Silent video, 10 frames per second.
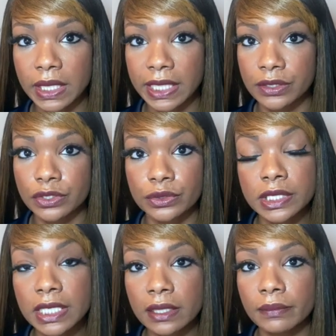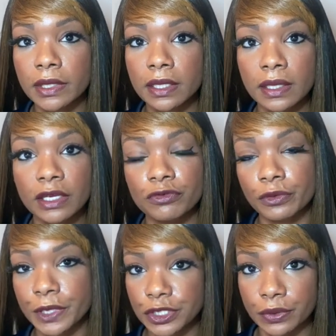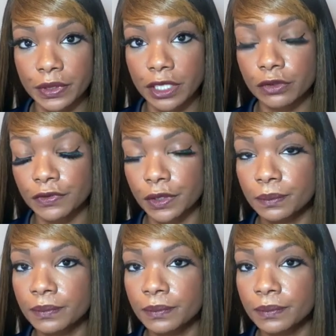is your team in the informational interview.